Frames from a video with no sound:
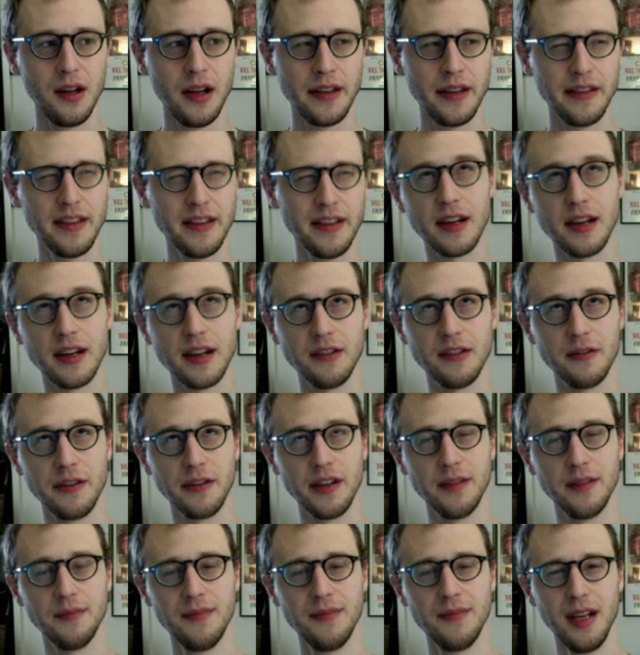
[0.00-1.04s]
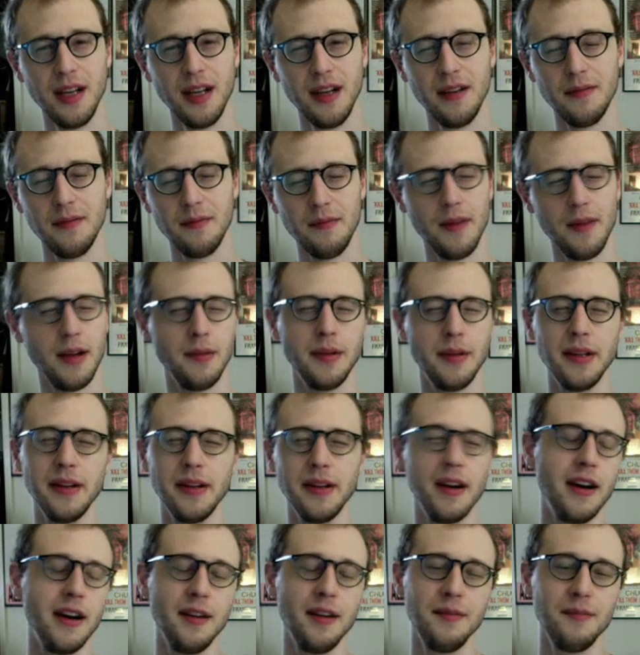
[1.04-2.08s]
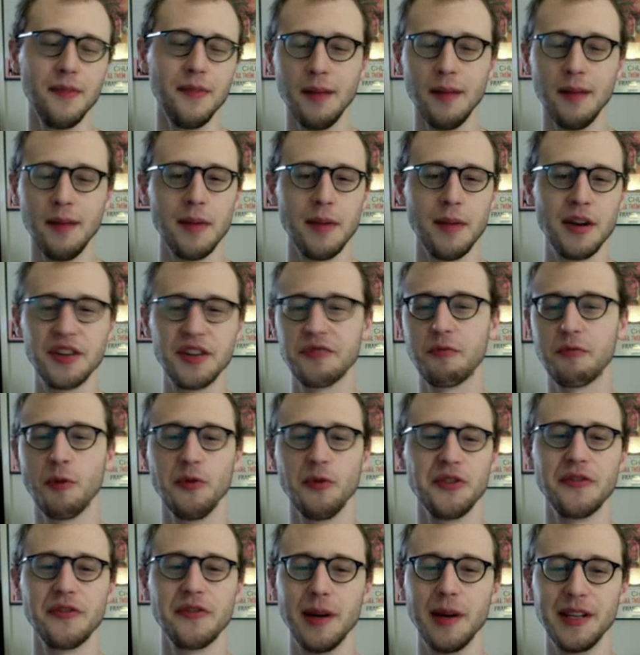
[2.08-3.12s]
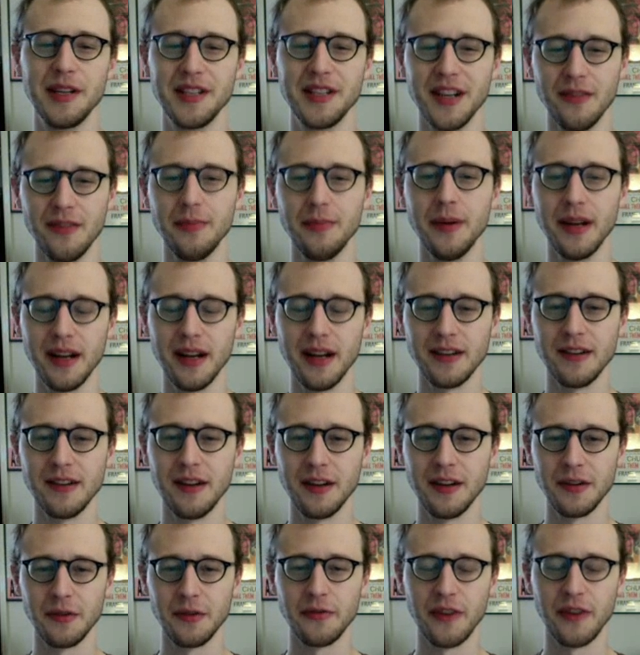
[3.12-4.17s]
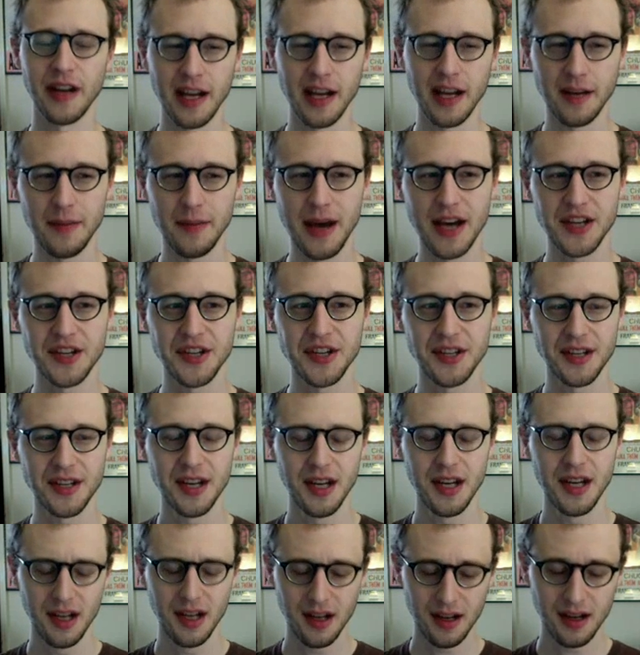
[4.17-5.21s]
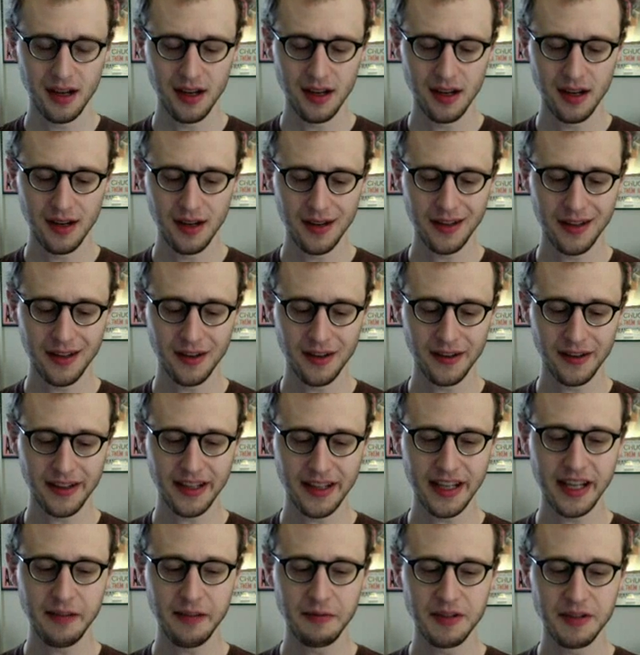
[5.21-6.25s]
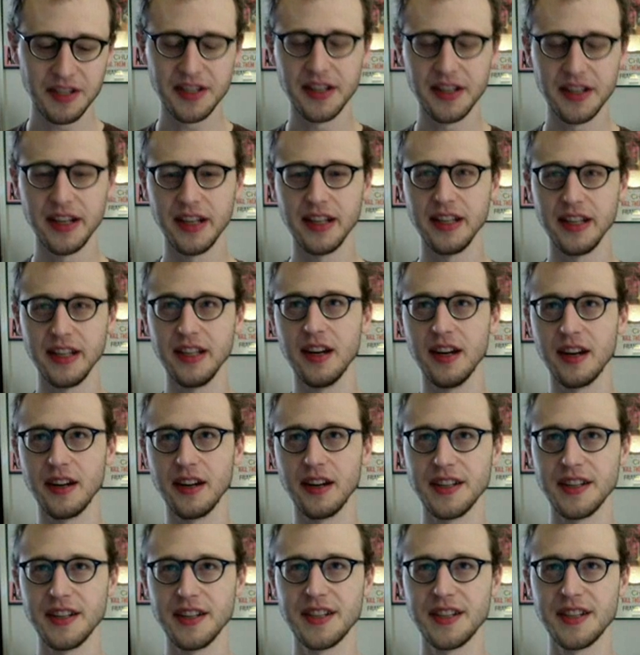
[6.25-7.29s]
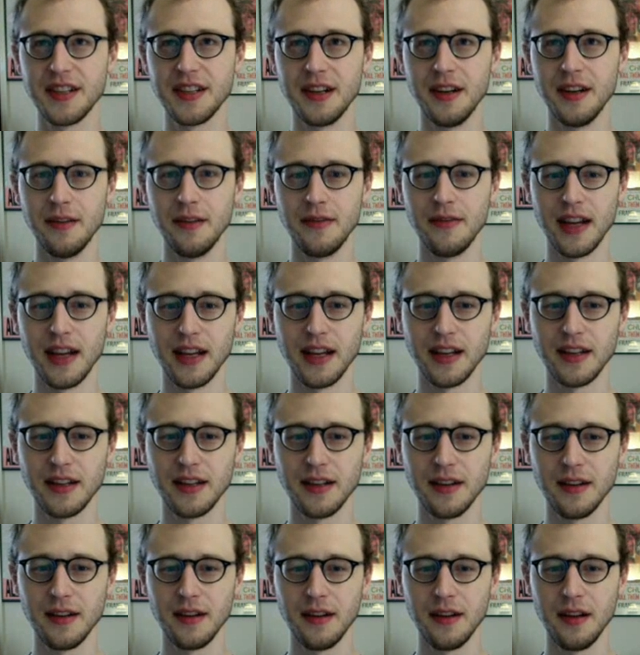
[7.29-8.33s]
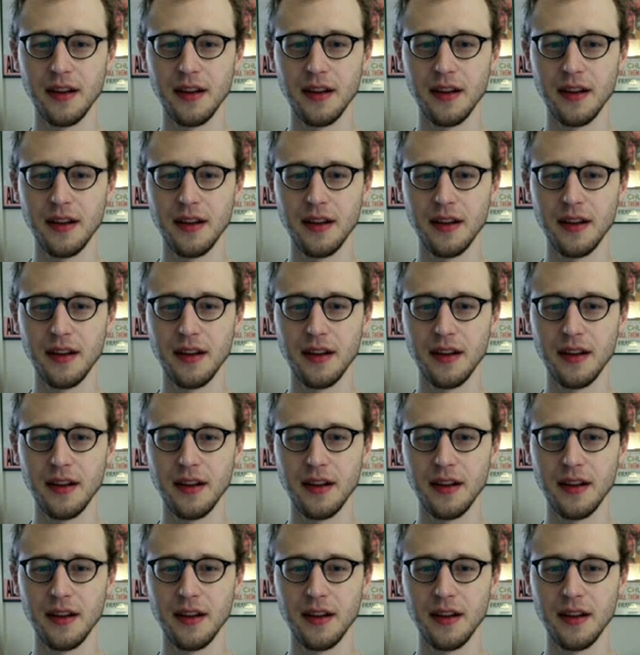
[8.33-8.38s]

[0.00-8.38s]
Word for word: i think i told him maybe not maybe I just wrote this for myself, but I, I told Fran I imagined, uh, you know, he was the youngest of like